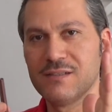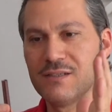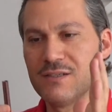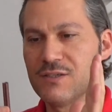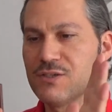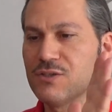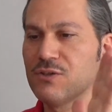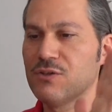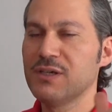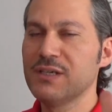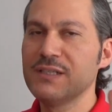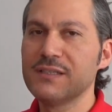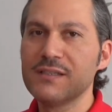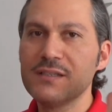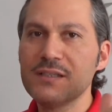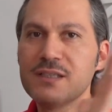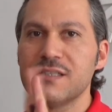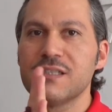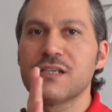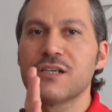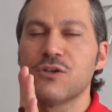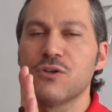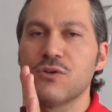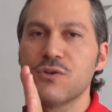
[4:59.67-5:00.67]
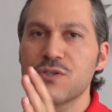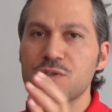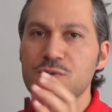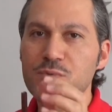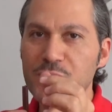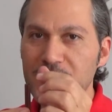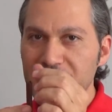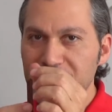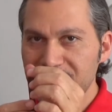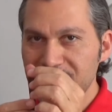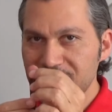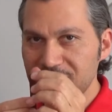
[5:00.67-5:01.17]
So it closes
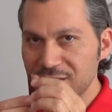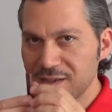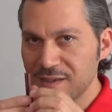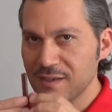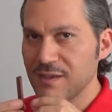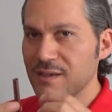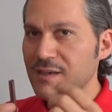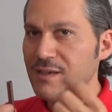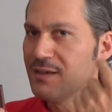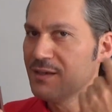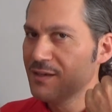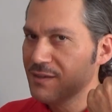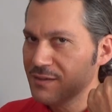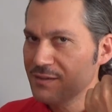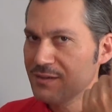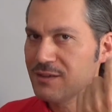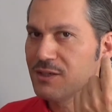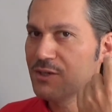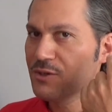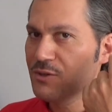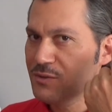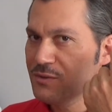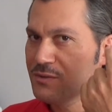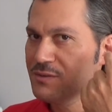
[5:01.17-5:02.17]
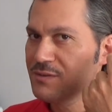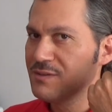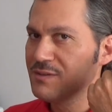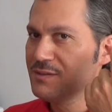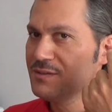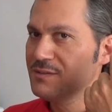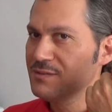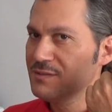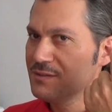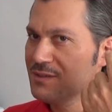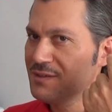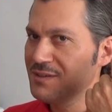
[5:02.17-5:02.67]
with
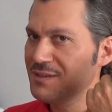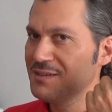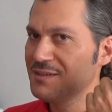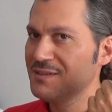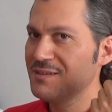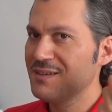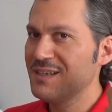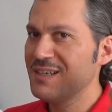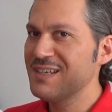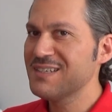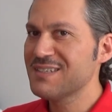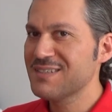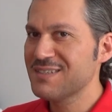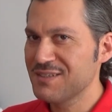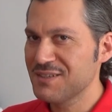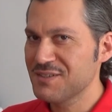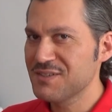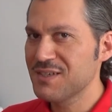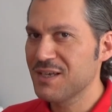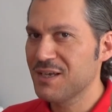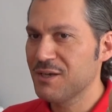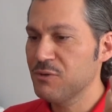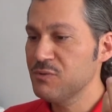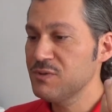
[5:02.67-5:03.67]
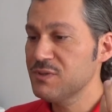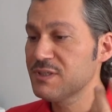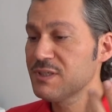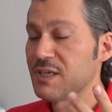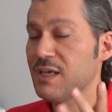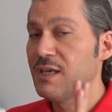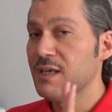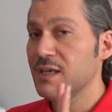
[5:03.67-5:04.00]
less sound,